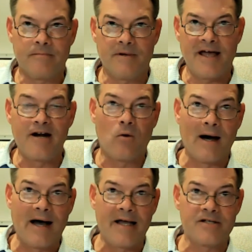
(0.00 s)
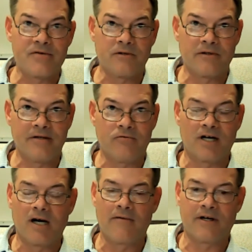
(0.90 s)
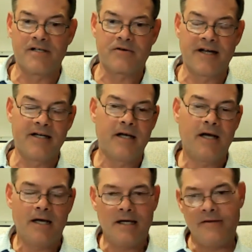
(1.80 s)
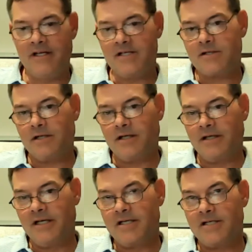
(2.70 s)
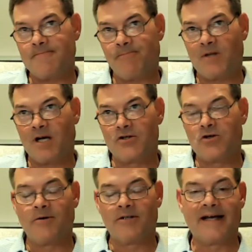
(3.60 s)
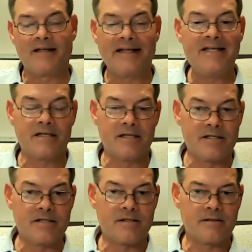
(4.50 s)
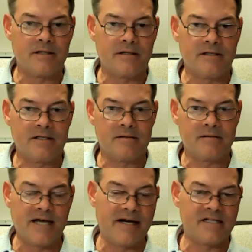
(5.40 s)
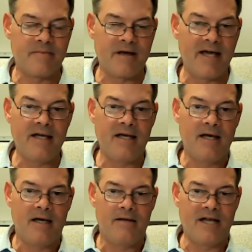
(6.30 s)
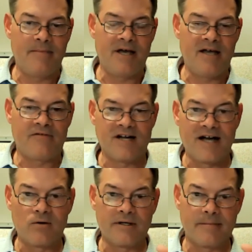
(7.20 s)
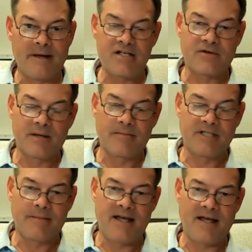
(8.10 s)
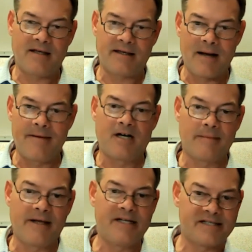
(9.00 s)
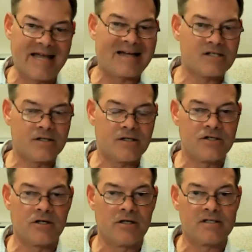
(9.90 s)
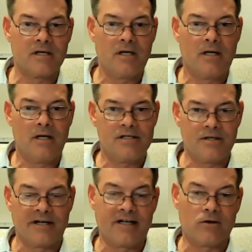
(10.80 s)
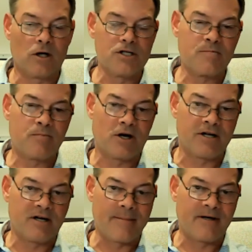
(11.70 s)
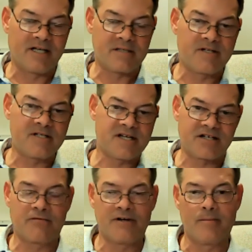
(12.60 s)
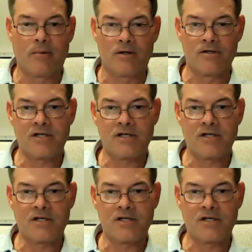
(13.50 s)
NOI is really recoveries, right? In these triple net leases that tenants pay, they pay for not only the base rent, but they pay common area maintenance, taxes, and insurance. So you're getting a large part of your operating expenses actually reimbursed.